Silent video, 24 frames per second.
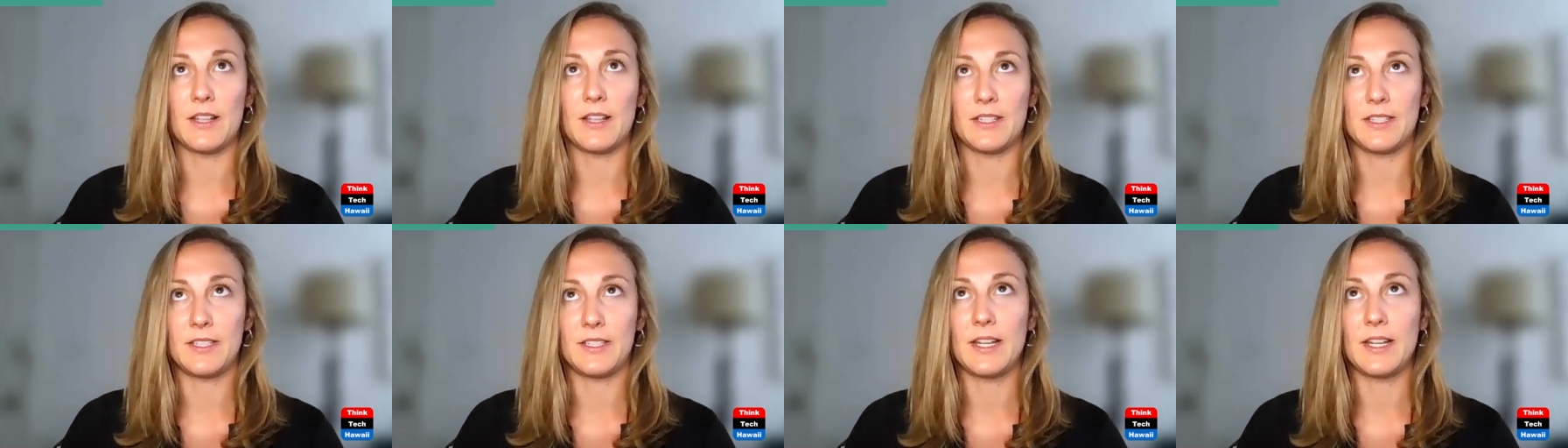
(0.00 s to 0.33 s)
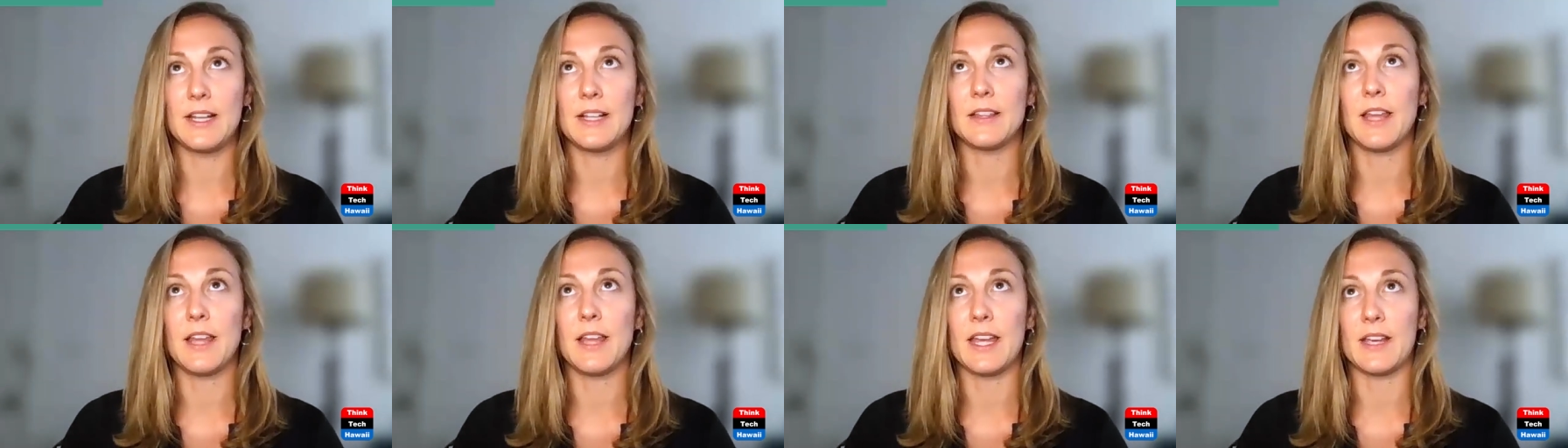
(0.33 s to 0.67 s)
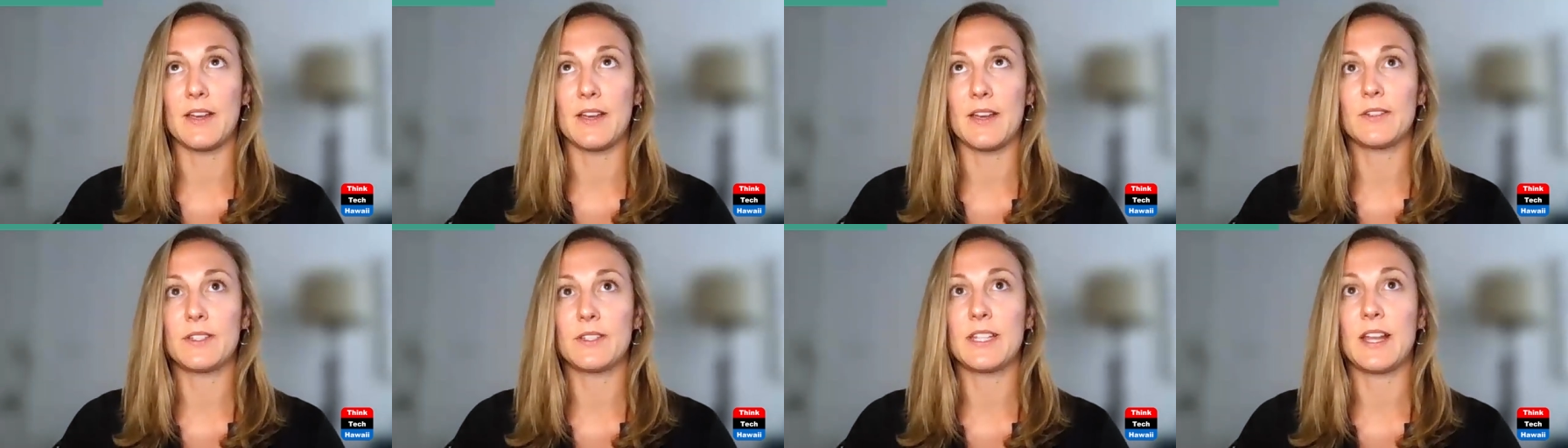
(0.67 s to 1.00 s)
city like
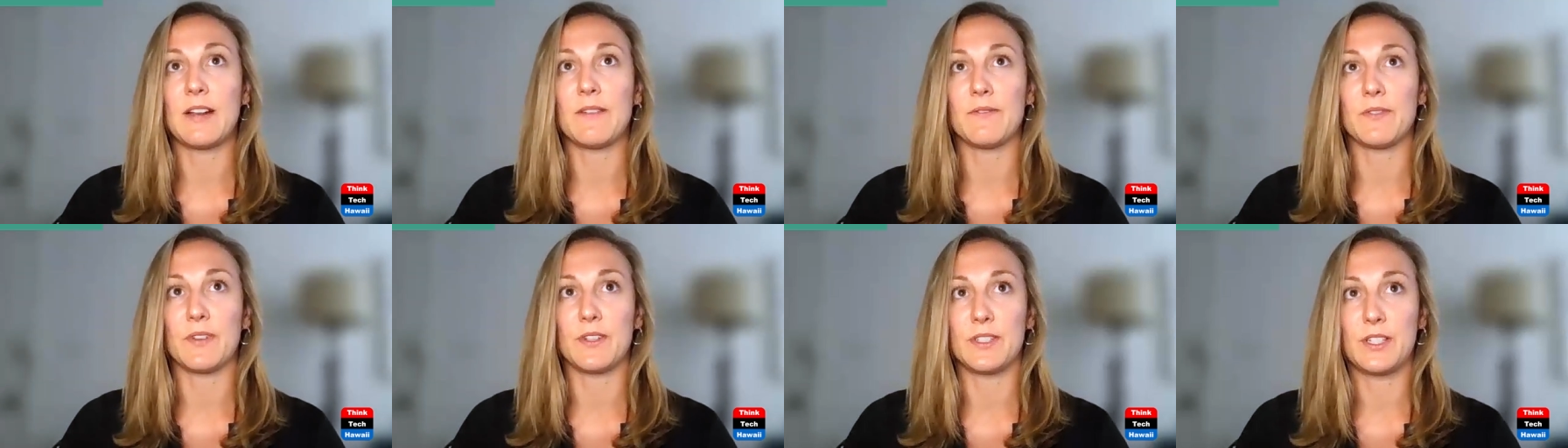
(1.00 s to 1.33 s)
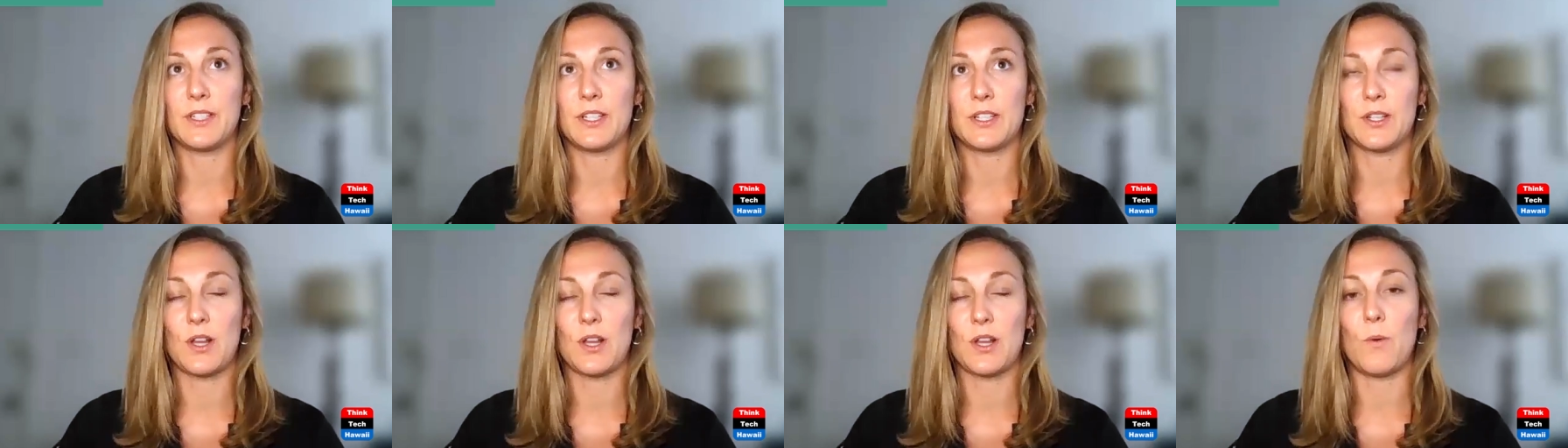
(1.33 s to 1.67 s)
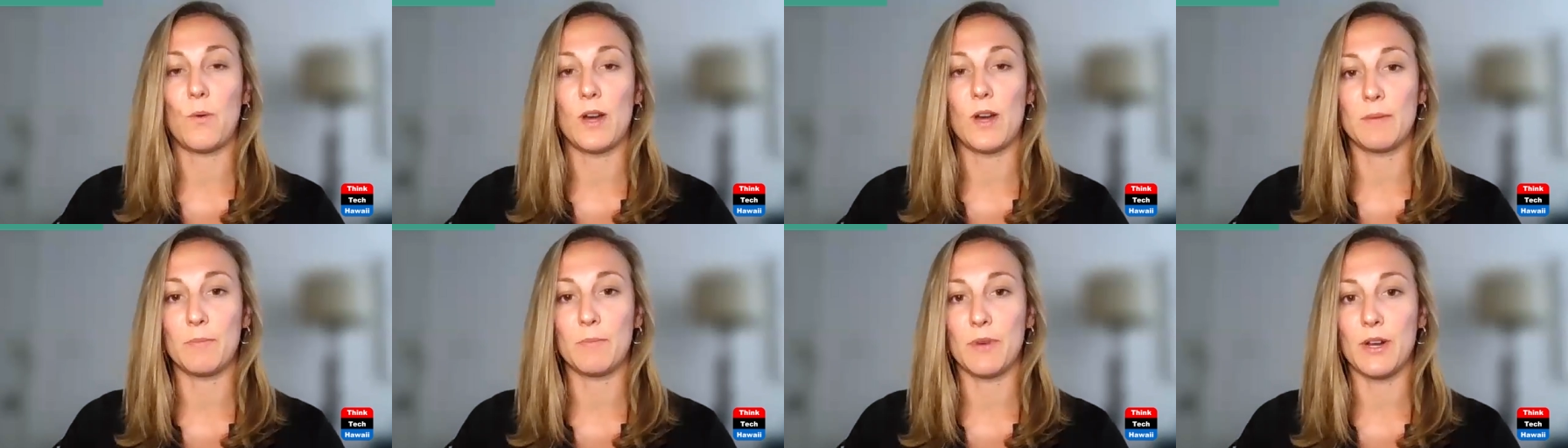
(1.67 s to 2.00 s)
San Francisco
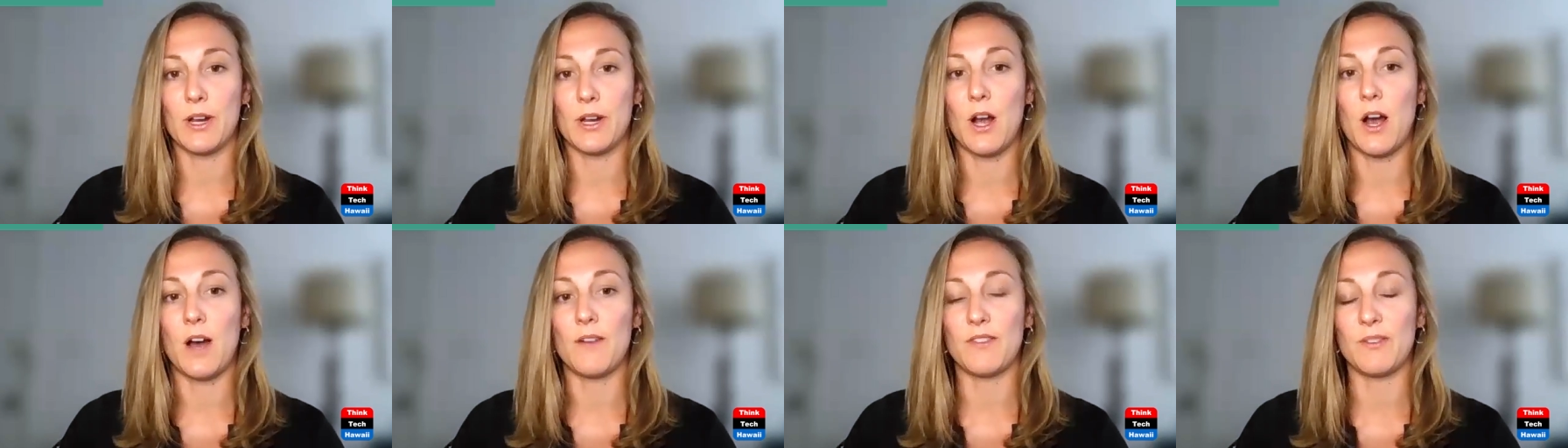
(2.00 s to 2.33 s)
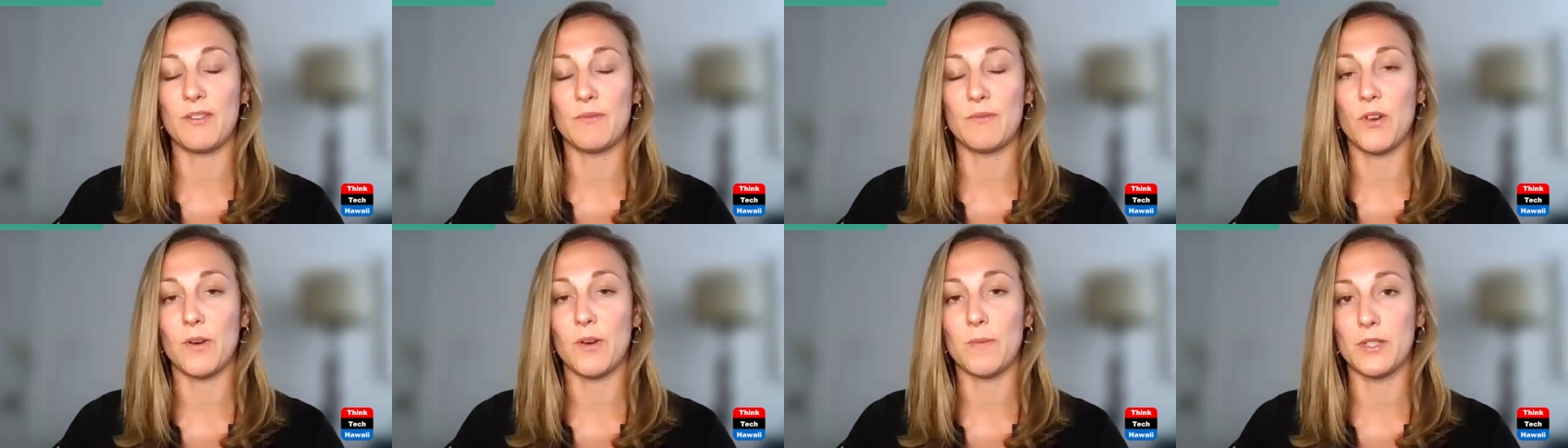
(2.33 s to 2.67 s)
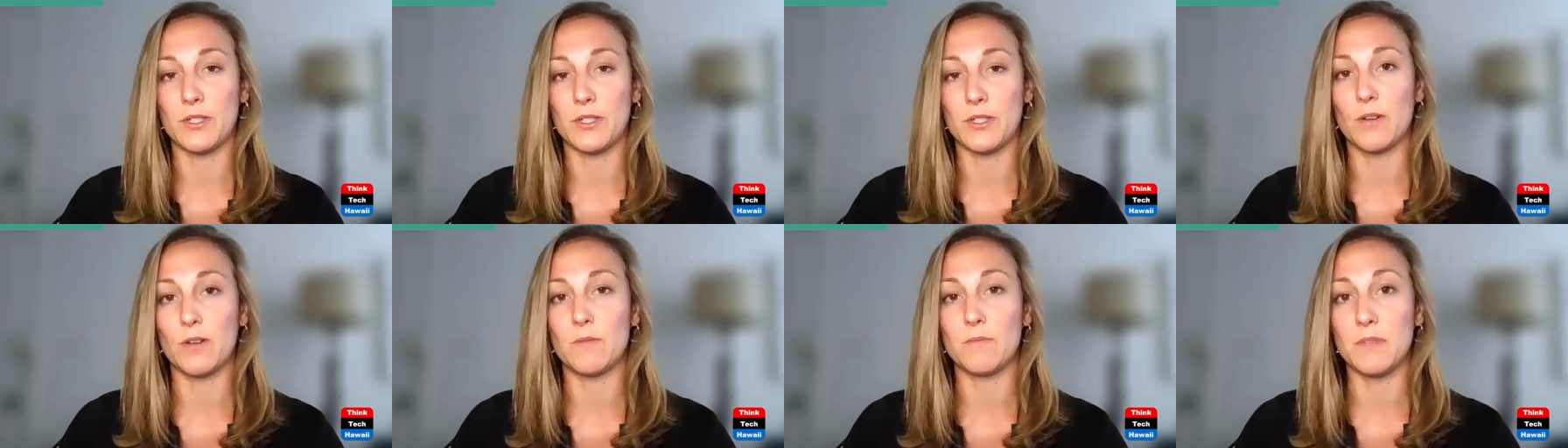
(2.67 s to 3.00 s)
want to break off and form
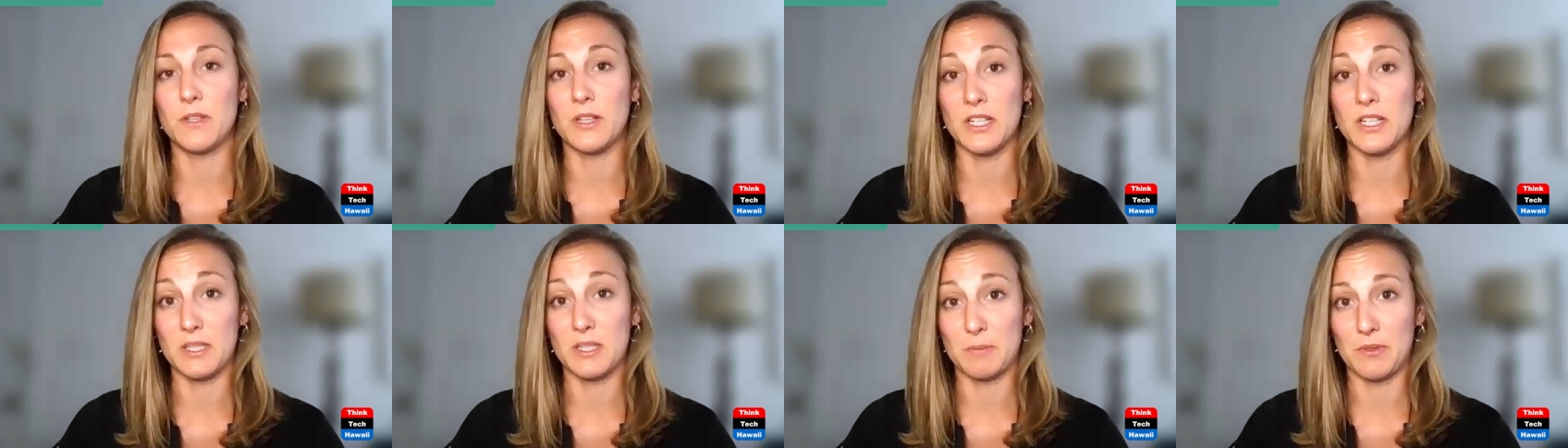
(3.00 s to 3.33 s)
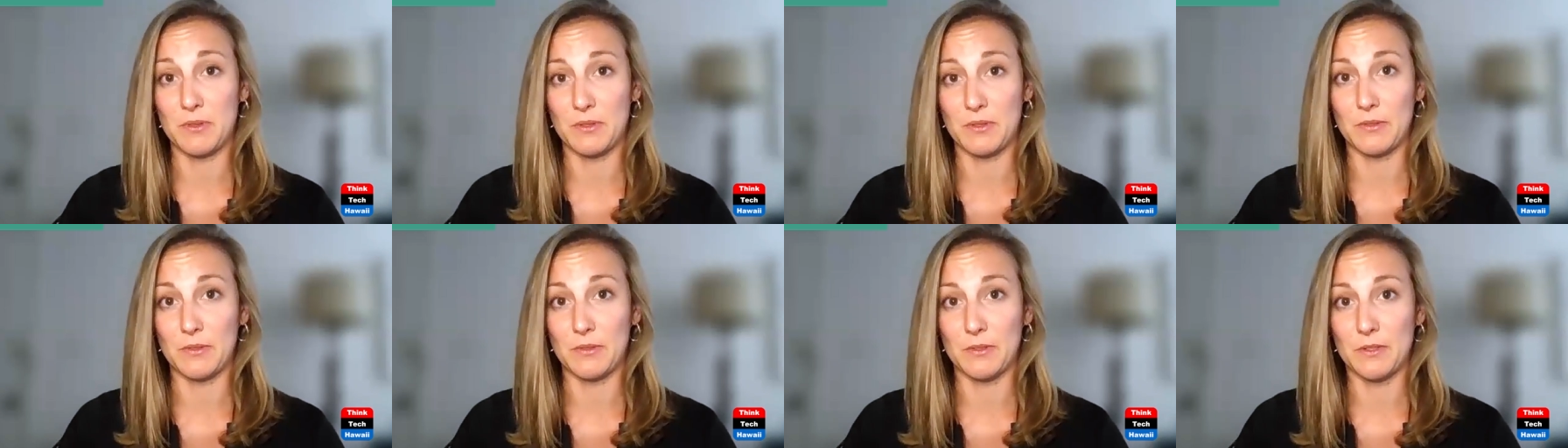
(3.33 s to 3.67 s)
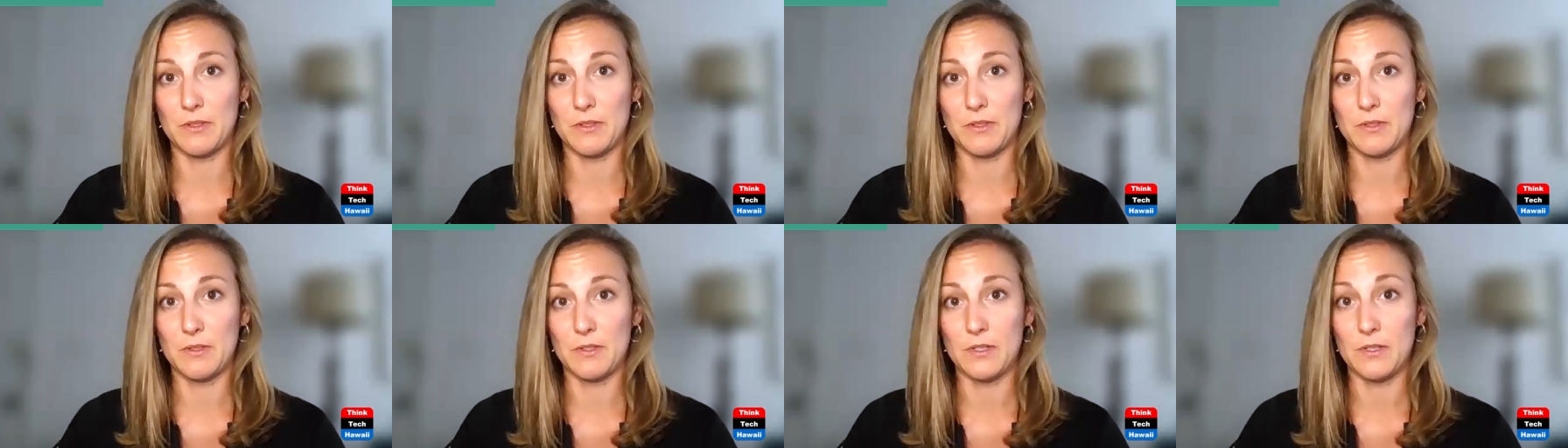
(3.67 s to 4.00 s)
its own municipal
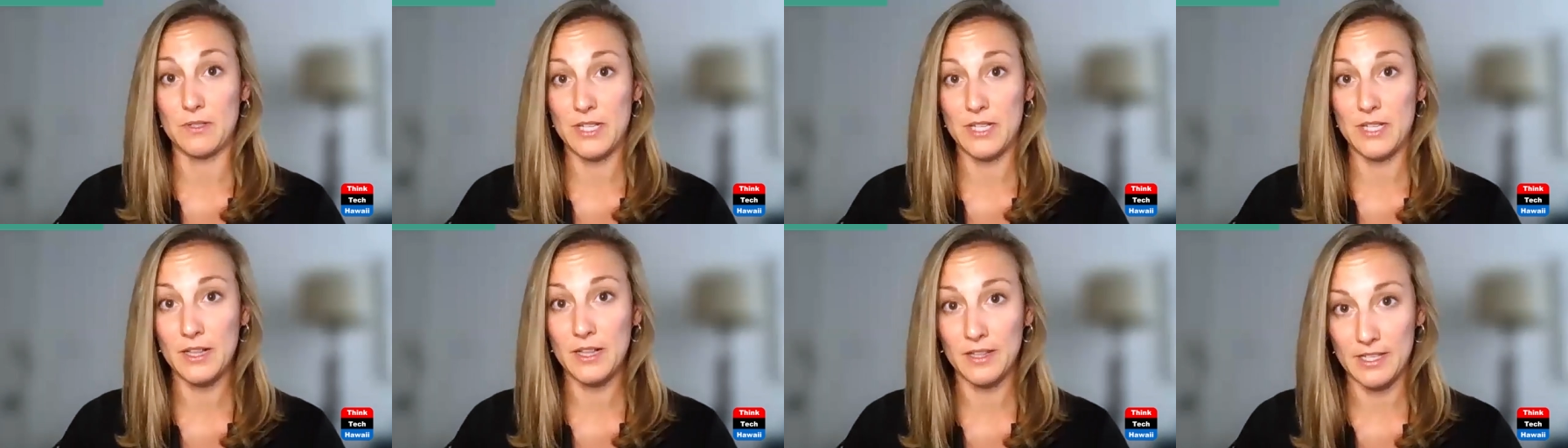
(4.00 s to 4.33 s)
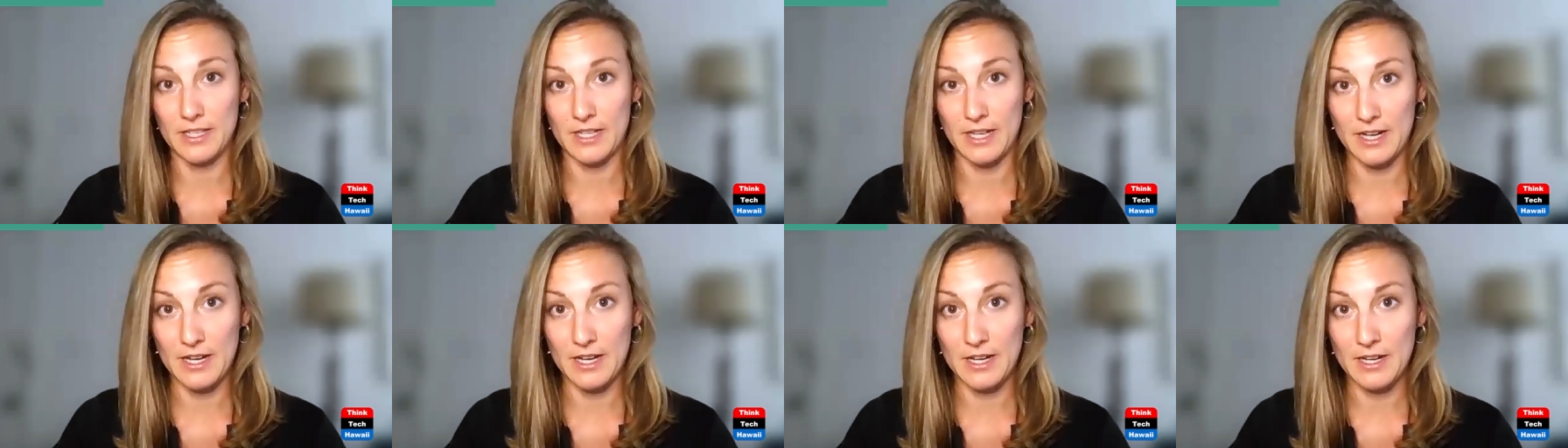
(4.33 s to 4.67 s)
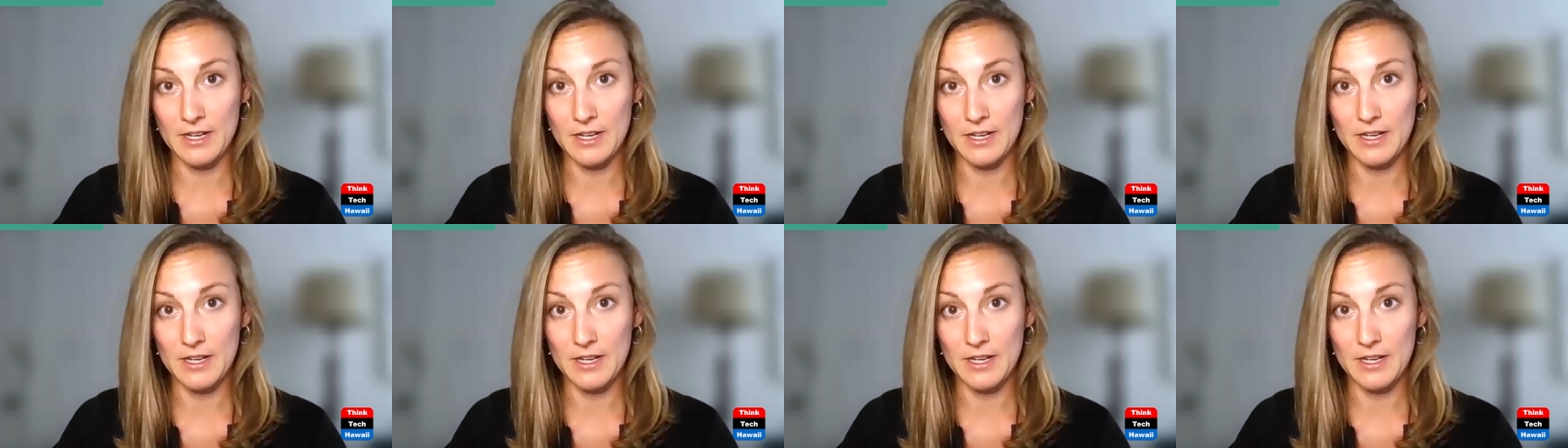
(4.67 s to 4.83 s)
utility,